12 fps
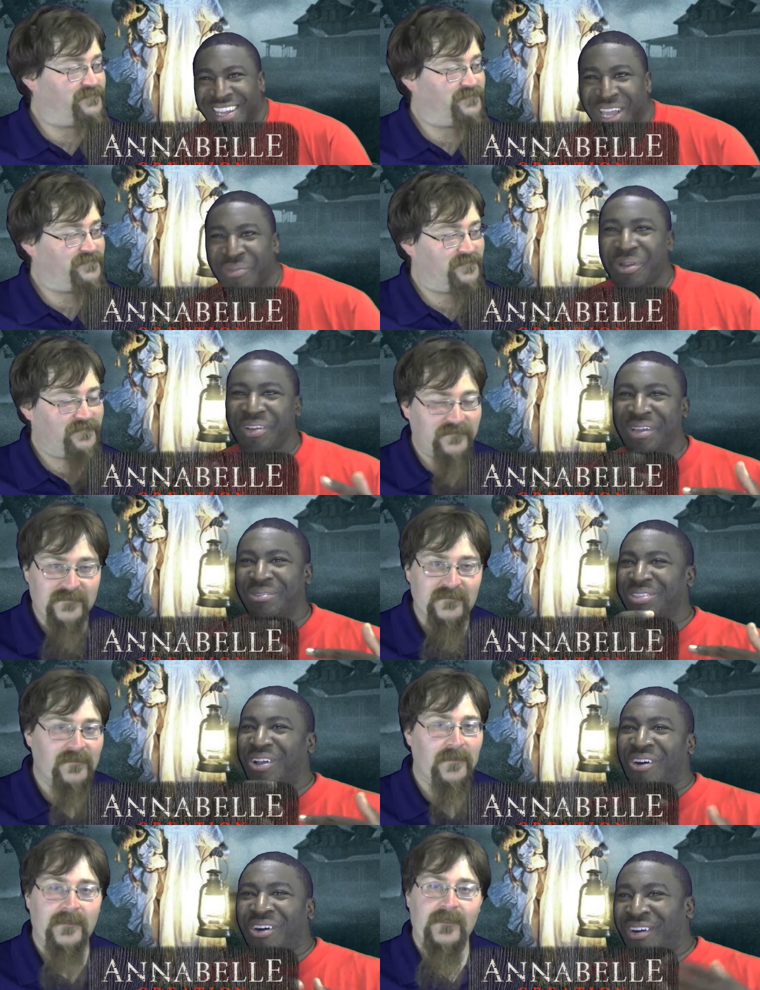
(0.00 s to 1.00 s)
Speaker 1: and we it was
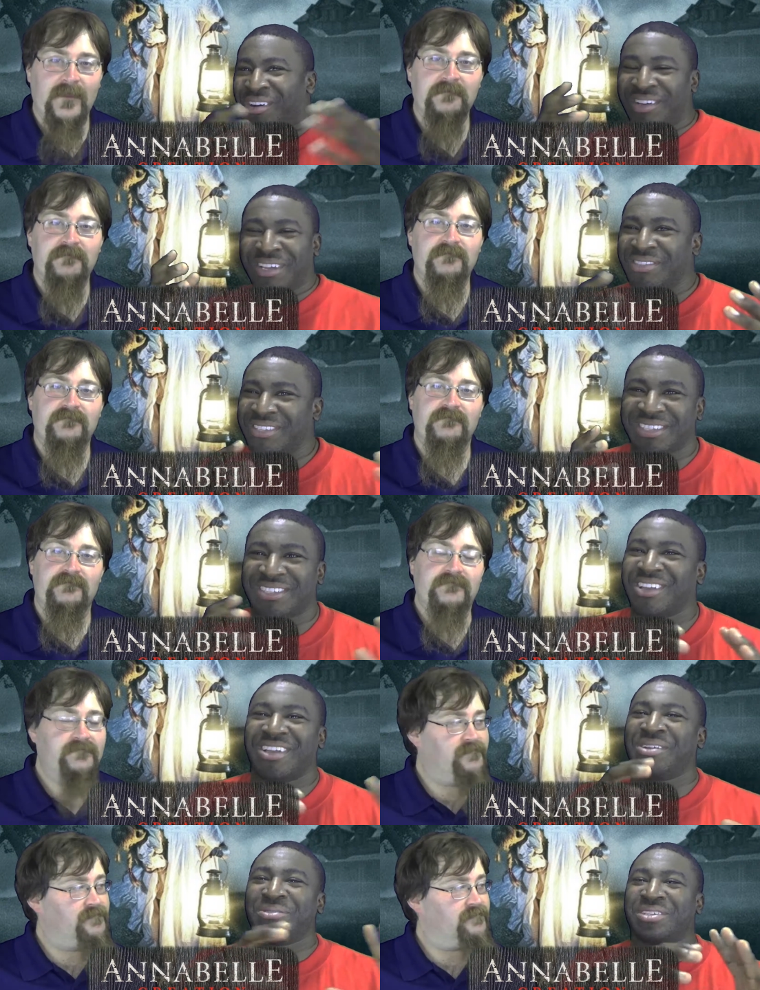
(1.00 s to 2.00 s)
all it was just
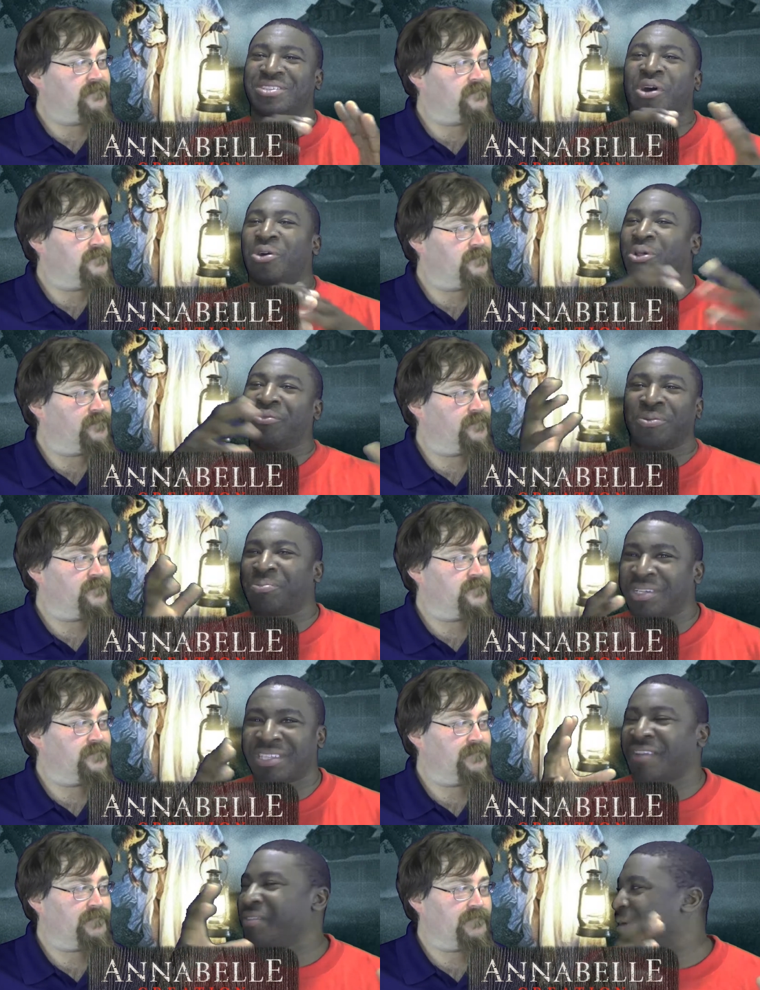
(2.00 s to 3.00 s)
it was just all over the
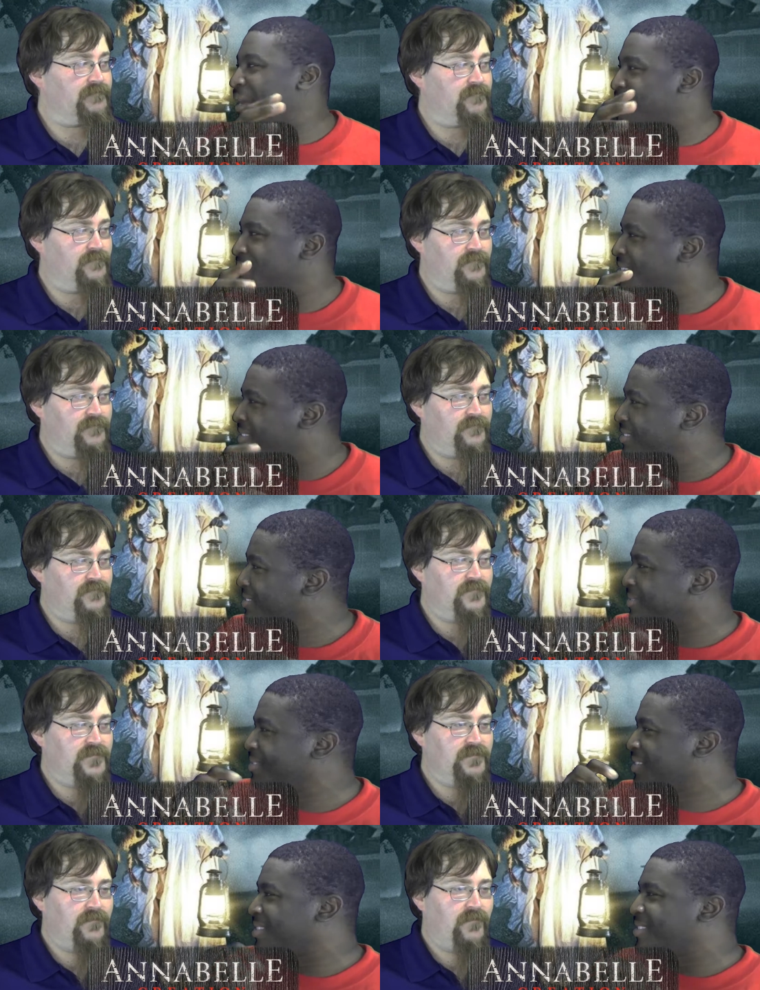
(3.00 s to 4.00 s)
place. Everybody was just
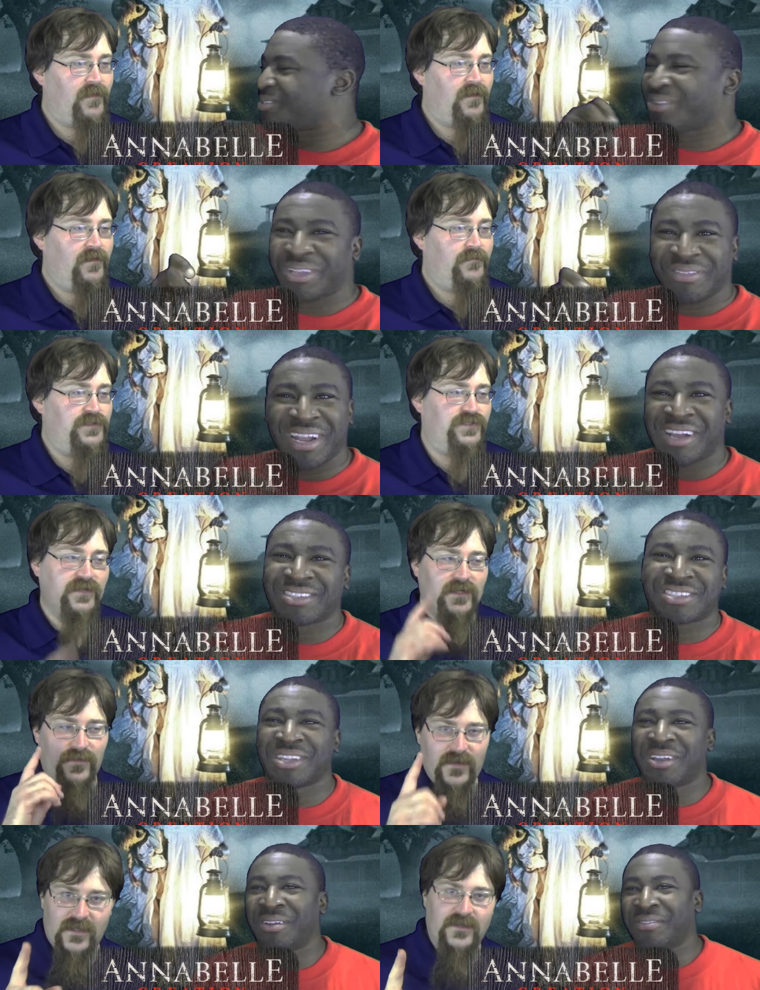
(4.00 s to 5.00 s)
just screaming but out stuff.
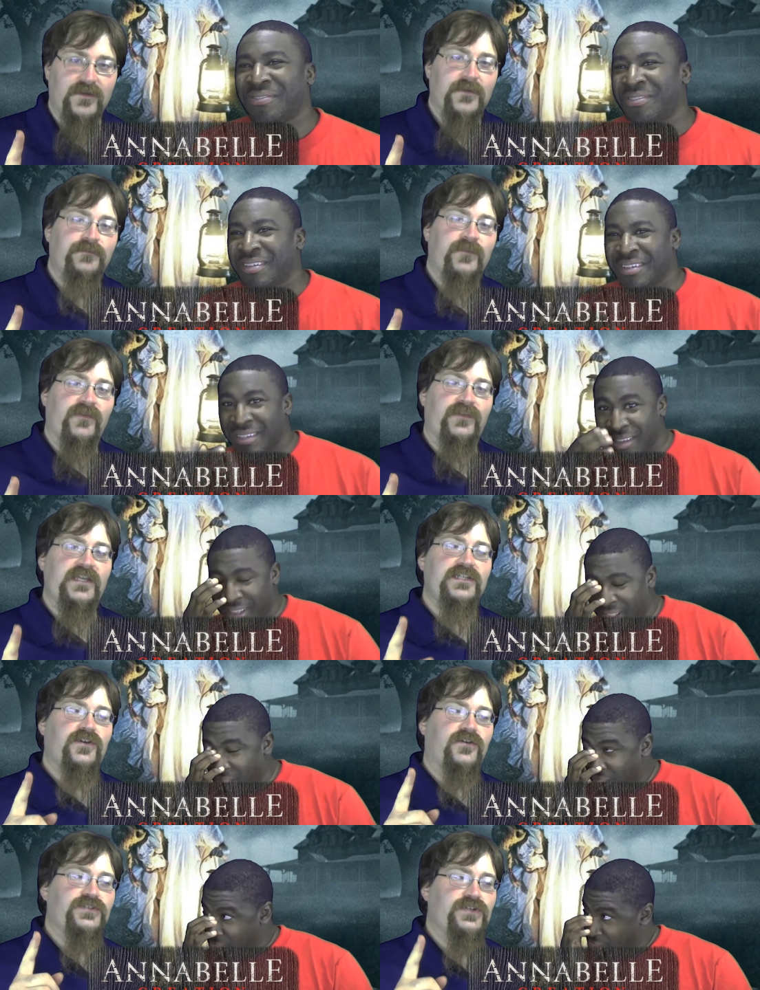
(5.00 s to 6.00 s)
Think,
Speaker 2: these
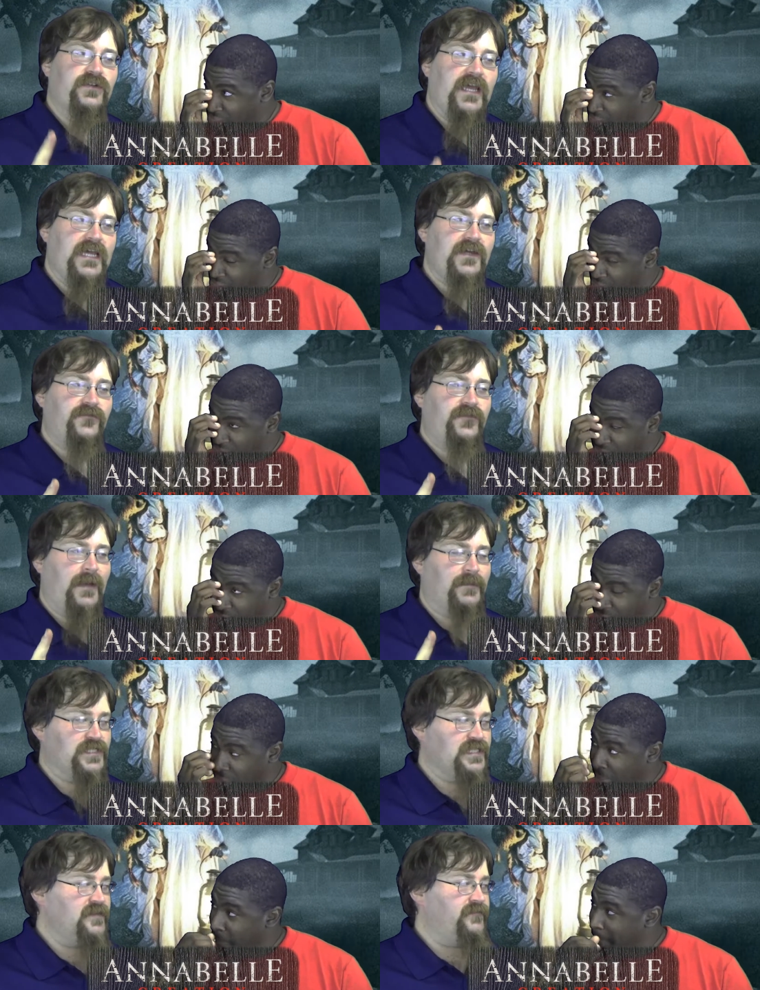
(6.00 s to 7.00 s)
girls don't have that
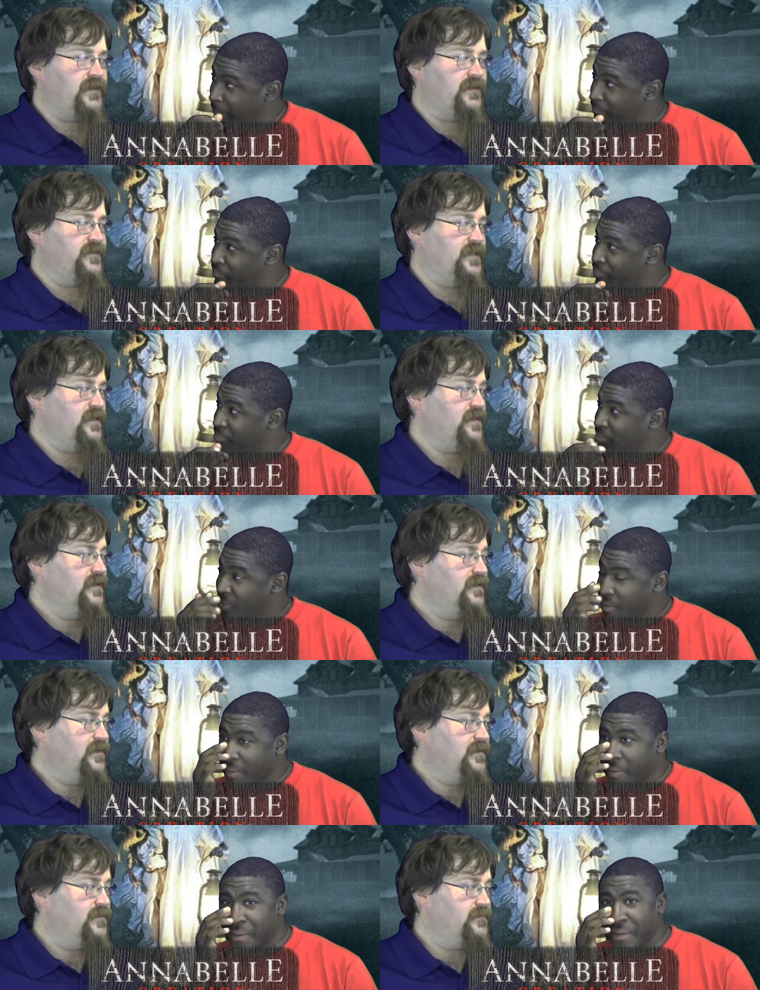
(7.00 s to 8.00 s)
much TV or anything.
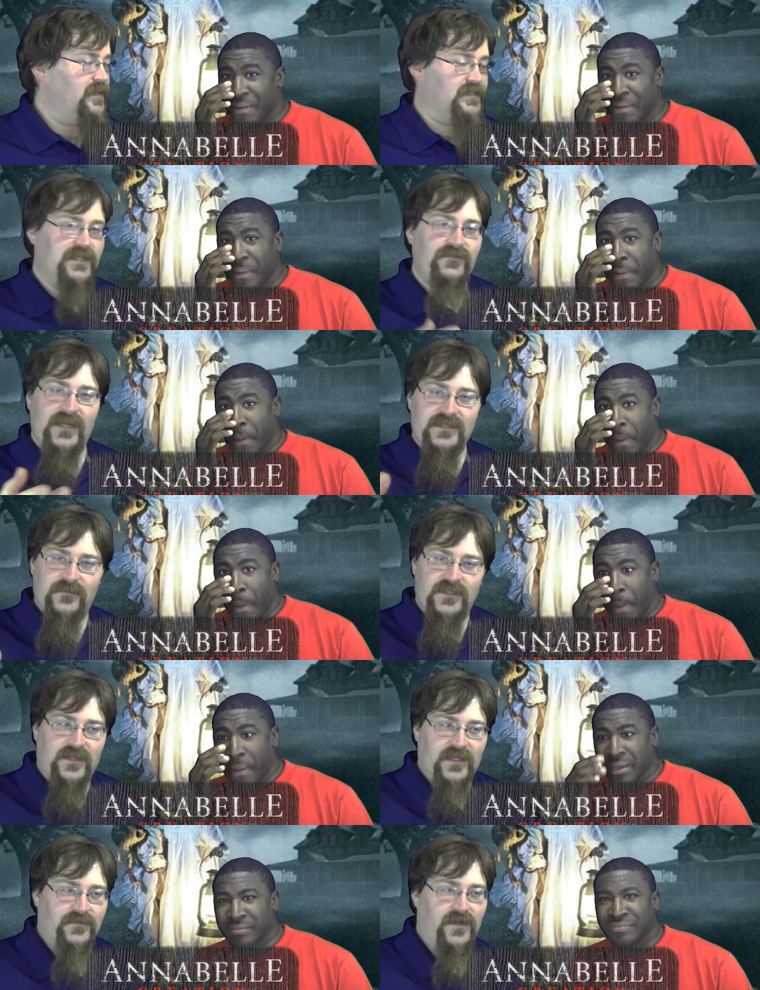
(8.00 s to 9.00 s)
Like TV hasn't it's
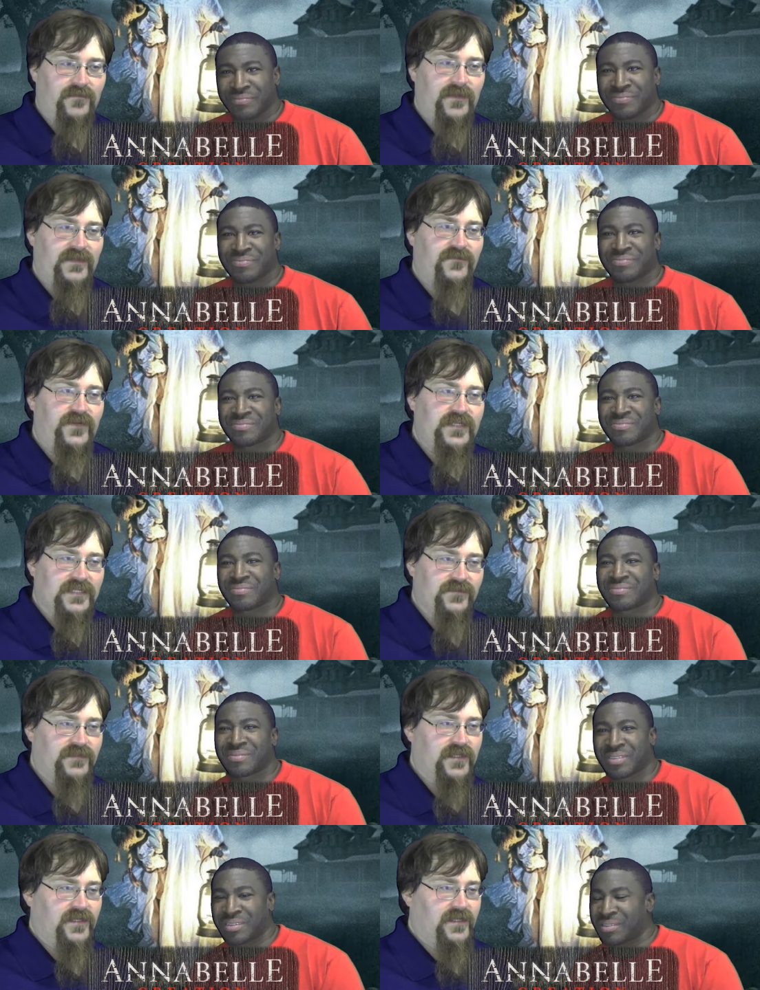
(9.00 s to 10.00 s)
like all black fifty, so
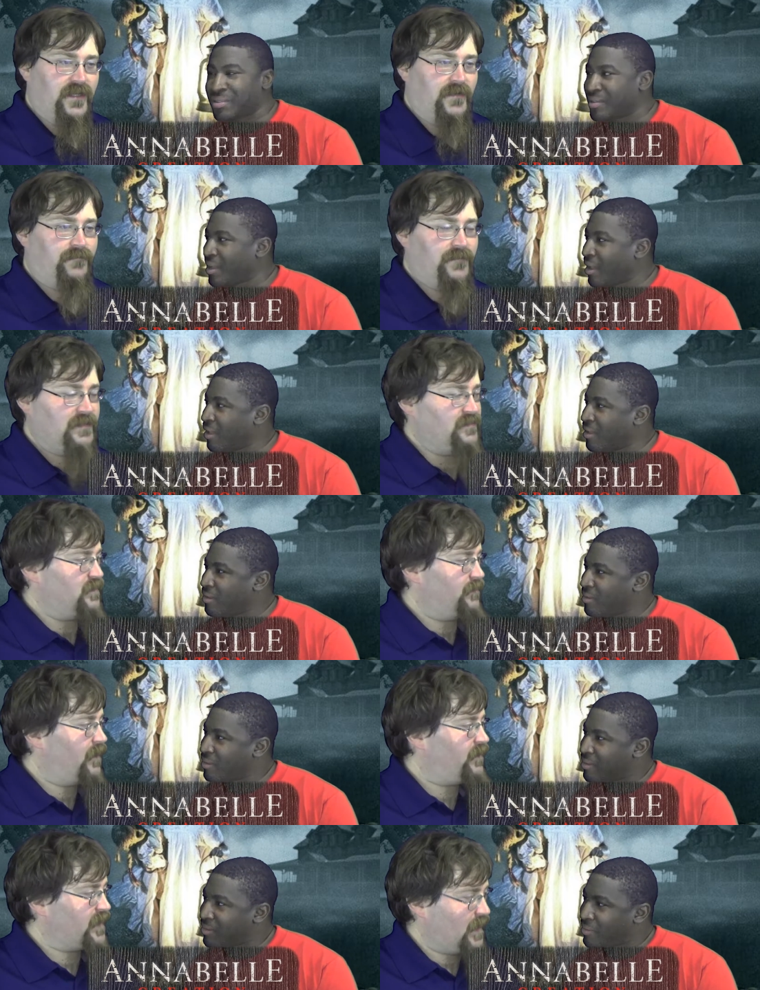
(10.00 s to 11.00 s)
it's all like
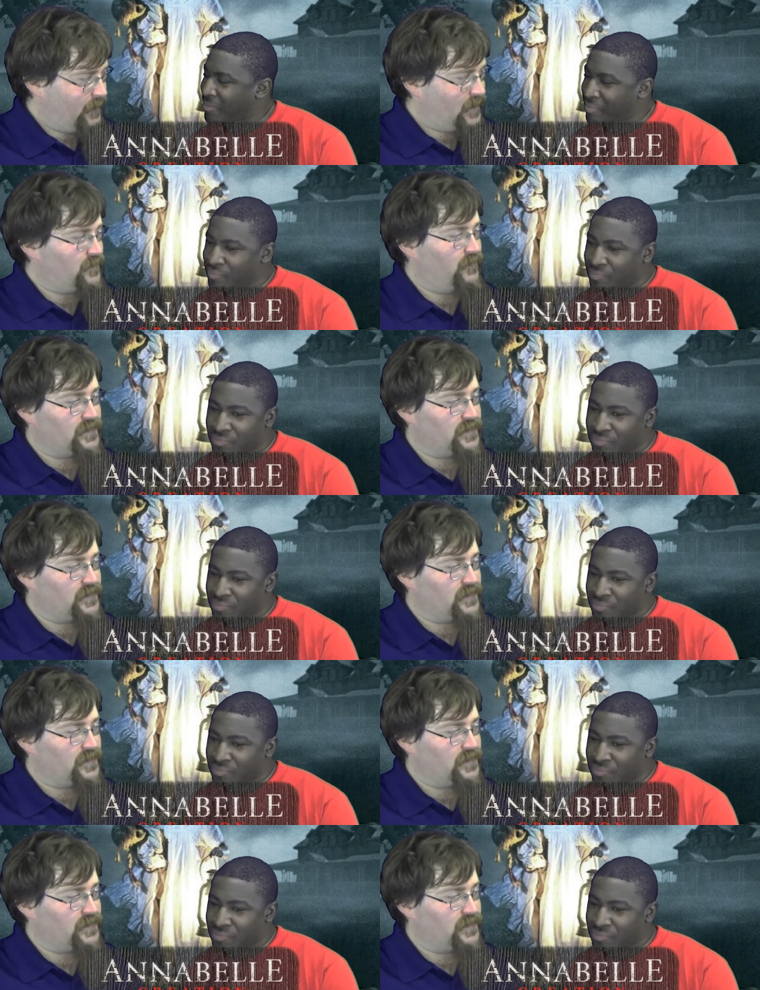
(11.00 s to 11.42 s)
barely coming to